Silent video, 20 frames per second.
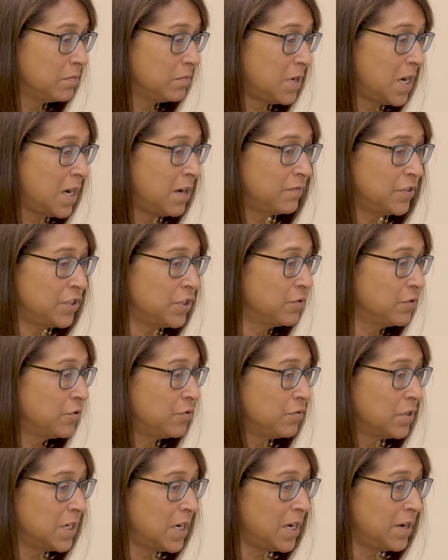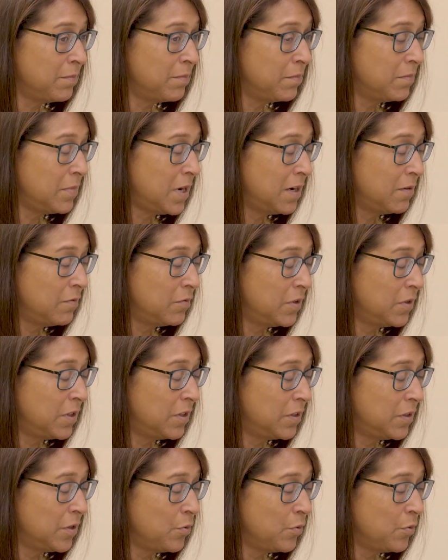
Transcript: have children and